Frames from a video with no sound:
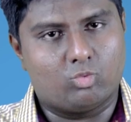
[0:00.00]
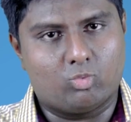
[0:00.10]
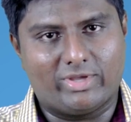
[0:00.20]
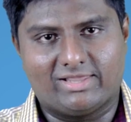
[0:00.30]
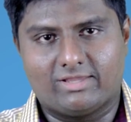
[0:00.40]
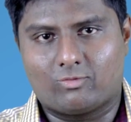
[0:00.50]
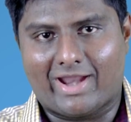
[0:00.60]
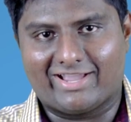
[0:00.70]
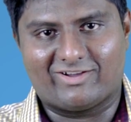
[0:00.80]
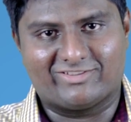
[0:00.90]
will
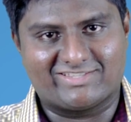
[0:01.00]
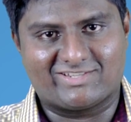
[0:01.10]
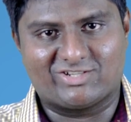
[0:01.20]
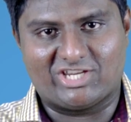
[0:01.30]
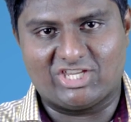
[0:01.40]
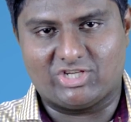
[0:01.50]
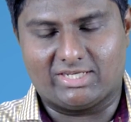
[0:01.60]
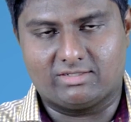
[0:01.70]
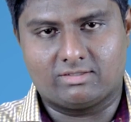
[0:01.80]
rank on the search engine.